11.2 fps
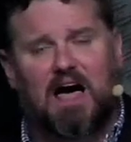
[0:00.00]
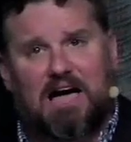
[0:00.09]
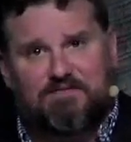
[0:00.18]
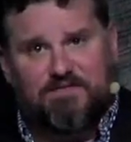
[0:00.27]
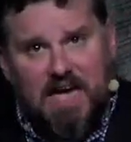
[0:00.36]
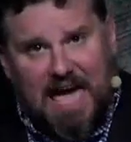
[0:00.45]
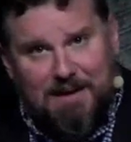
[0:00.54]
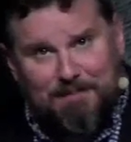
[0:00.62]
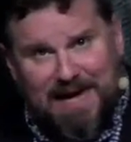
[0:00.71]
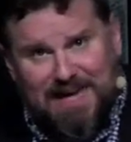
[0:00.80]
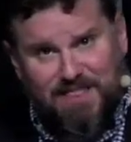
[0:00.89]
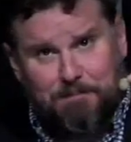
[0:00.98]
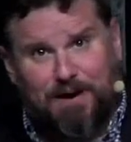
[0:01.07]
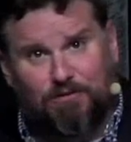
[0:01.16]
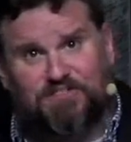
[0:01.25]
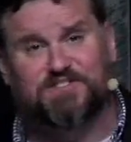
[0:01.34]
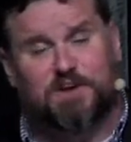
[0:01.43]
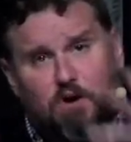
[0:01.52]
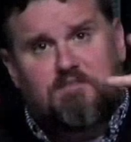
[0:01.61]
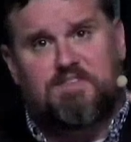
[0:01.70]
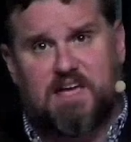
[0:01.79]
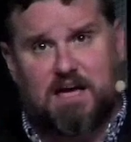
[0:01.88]
life and make them both
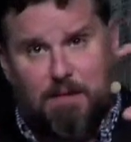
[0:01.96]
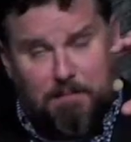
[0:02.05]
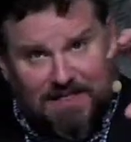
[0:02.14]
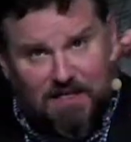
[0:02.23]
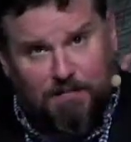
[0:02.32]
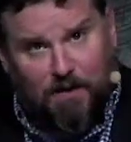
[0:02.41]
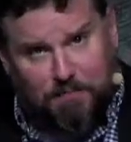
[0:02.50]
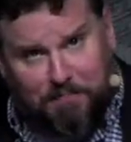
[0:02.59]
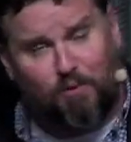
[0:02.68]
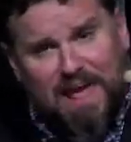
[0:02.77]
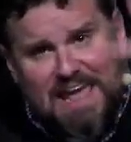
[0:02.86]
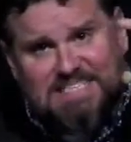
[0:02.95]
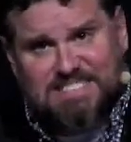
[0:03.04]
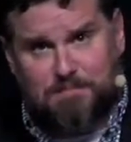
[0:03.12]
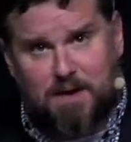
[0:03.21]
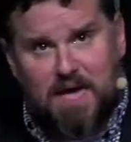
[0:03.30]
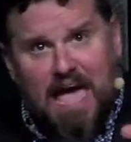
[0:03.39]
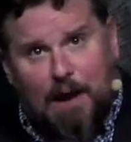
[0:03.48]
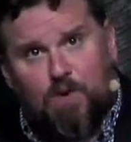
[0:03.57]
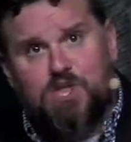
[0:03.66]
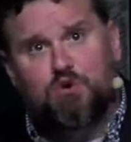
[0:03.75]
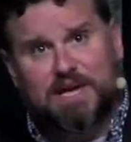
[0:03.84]
serve him and make them both praise him.
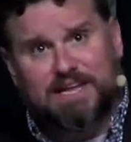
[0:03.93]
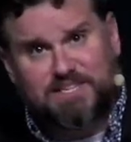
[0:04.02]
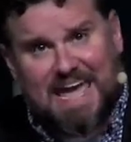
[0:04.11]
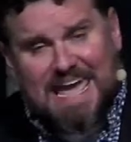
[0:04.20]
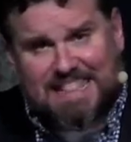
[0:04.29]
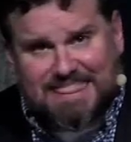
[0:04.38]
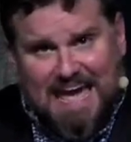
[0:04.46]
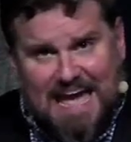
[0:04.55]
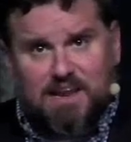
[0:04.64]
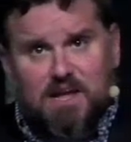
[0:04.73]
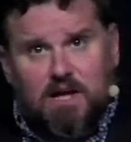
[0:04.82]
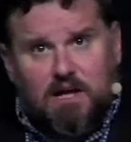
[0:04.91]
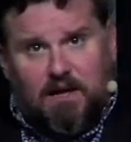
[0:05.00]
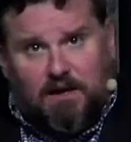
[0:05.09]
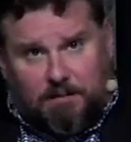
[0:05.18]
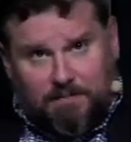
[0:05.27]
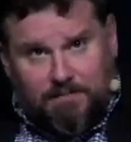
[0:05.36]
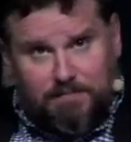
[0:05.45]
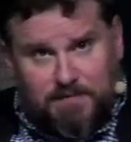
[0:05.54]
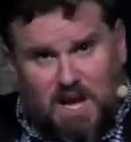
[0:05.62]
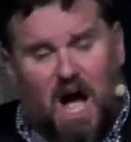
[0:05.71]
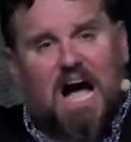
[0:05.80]
And when you can take that
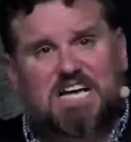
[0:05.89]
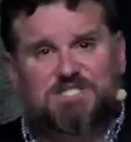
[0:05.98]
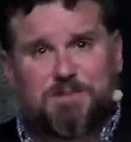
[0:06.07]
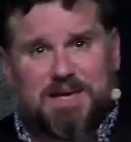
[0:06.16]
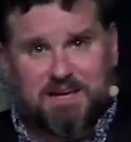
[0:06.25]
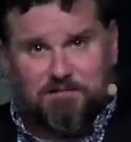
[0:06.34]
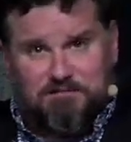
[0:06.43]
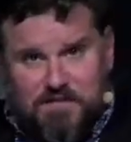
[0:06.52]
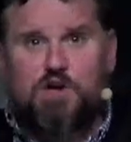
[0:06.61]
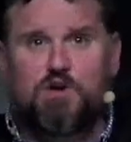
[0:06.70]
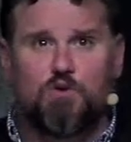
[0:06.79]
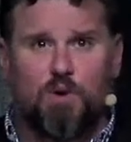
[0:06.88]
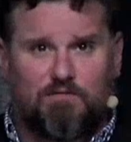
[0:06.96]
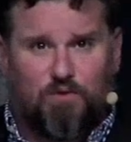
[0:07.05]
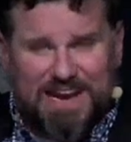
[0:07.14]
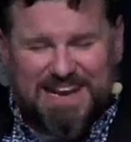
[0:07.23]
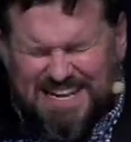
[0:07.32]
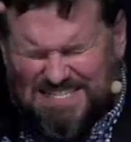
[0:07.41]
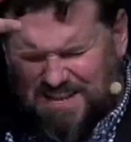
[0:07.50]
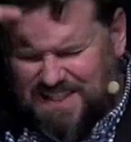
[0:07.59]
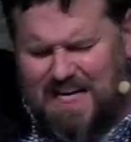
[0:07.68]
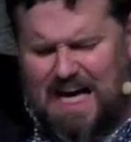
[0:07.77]
cosmic view of what he
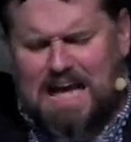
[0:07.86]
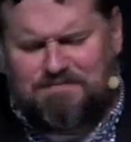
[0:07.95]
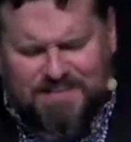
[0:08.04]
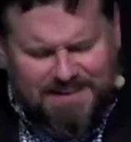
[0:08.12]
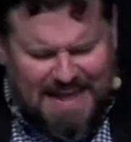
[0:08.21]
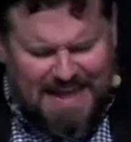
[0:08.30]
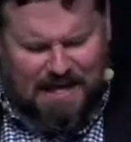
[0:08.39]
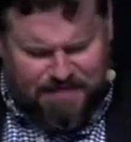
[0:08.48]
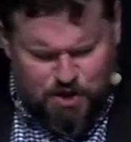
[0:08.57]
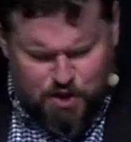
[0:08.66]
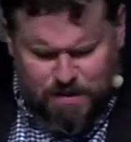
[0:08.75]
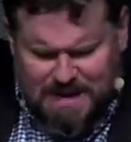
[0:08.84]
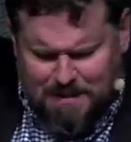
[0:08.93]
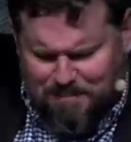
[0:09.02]
does in life and death and you can